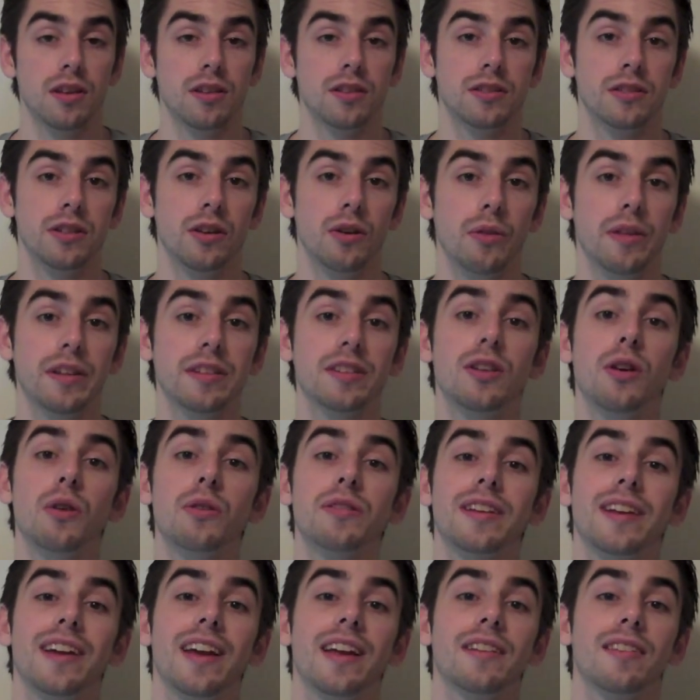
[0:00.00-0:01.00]
So this
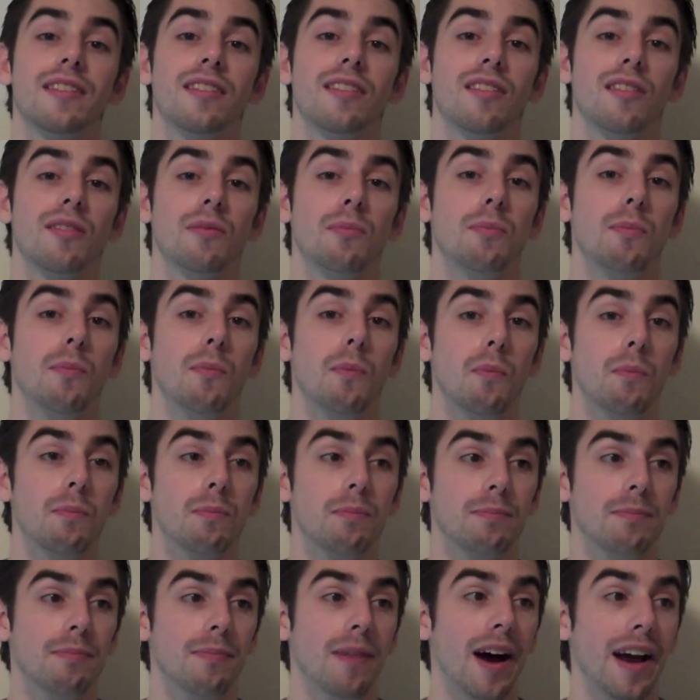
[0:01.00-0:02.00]
goes against the
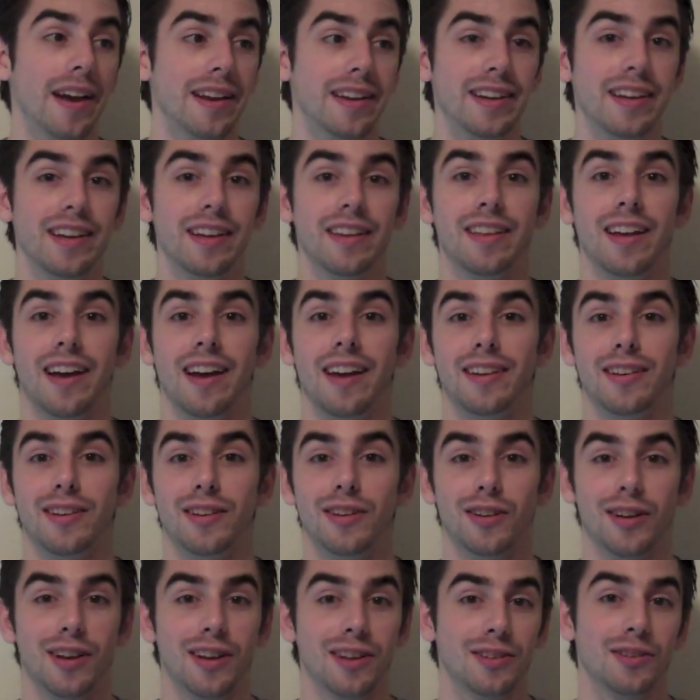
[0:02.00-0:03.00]
idea that
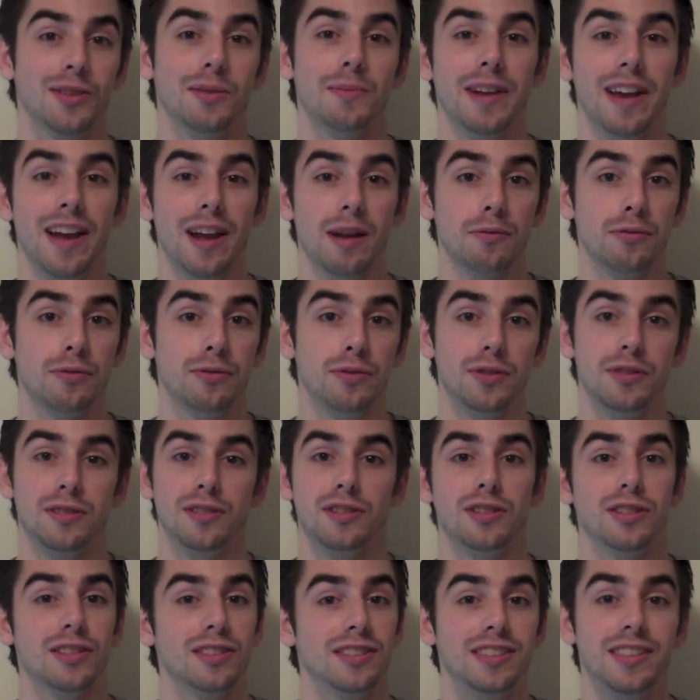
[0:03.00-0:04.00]
you're consuming animal foods and
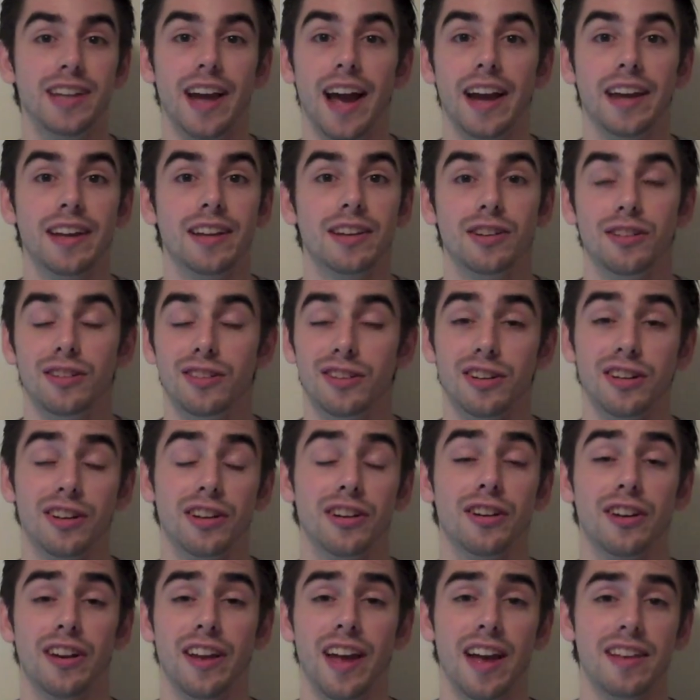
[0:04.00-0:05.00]
you're just jacking your
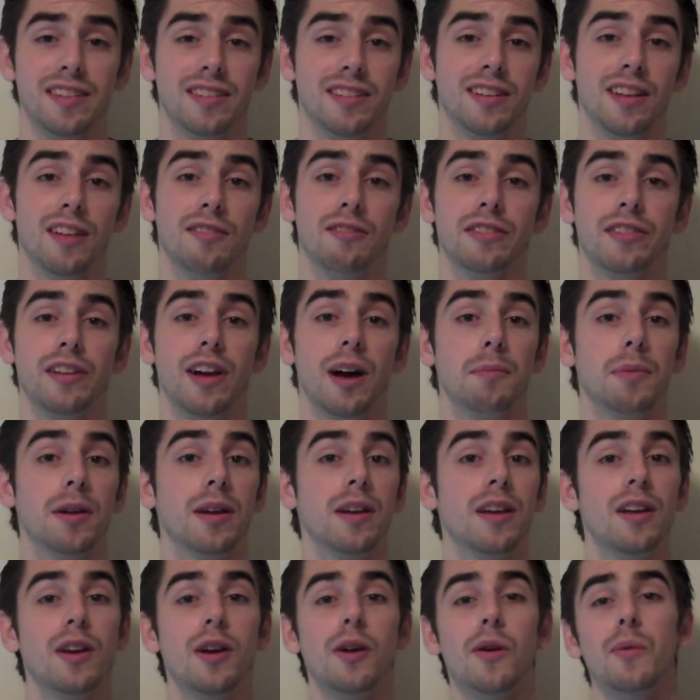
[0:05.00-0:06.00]
uric acid levels up.
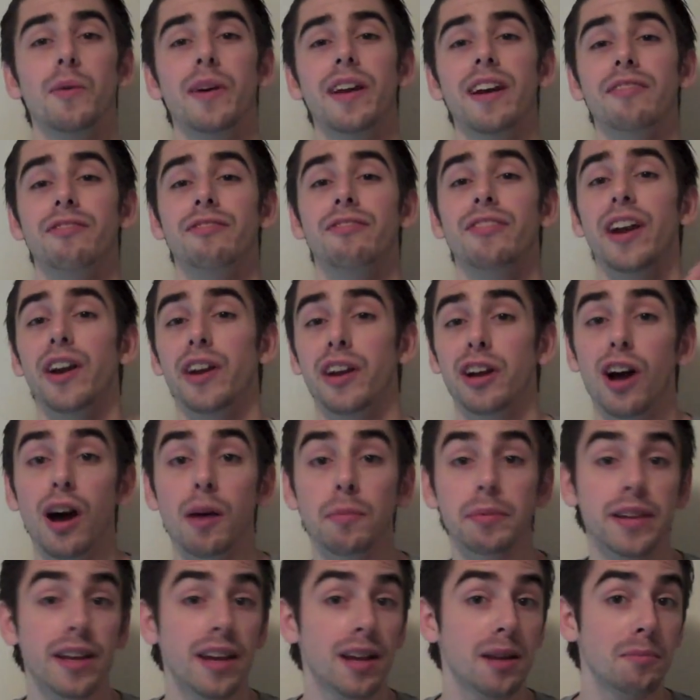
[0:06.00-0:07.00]
We have very
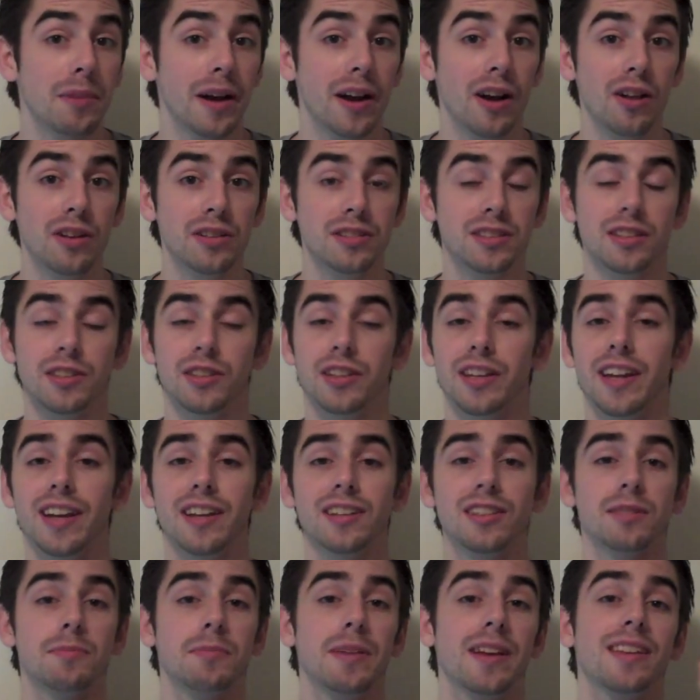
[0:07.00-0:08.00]
complicated biology, and you can't
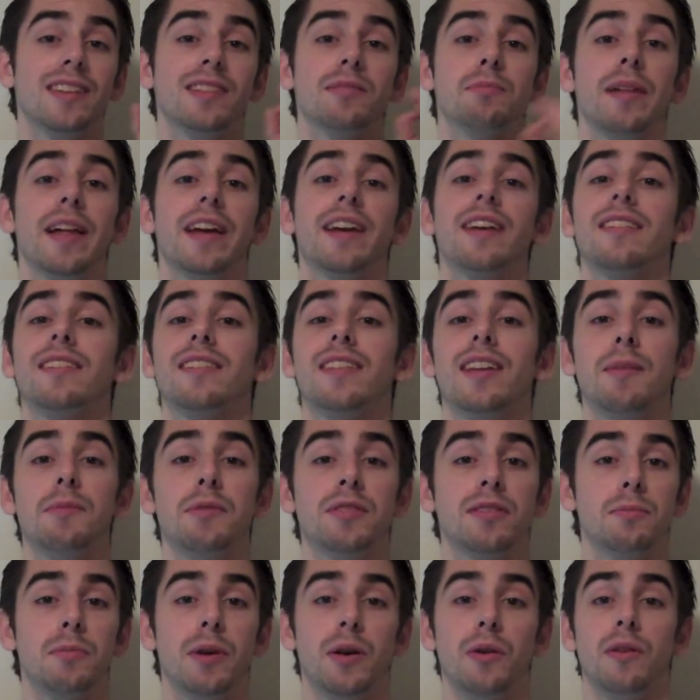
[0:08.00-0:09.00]
just make these blanket
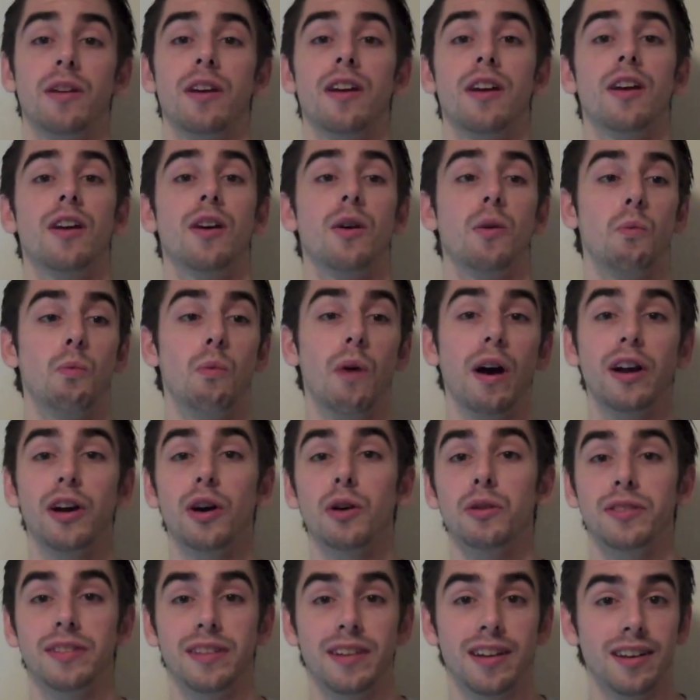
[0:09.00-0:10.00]
statements about what
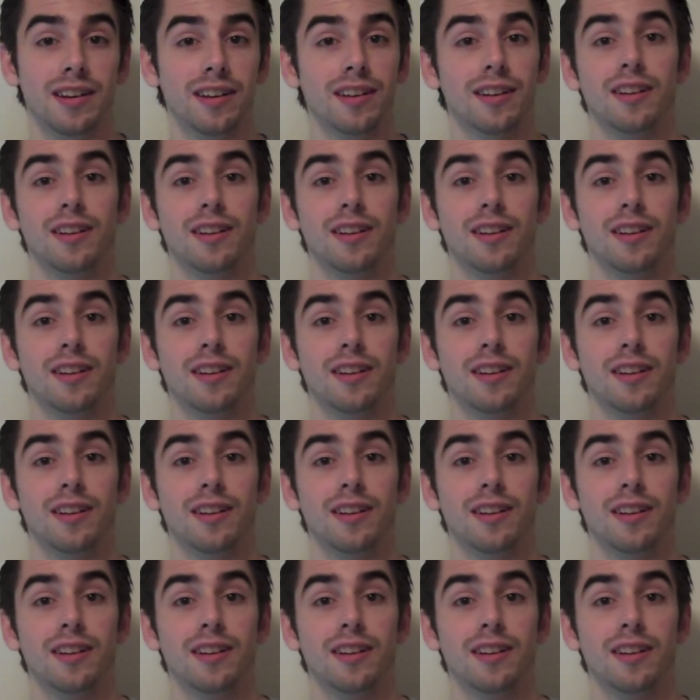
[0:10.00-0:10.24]
goes in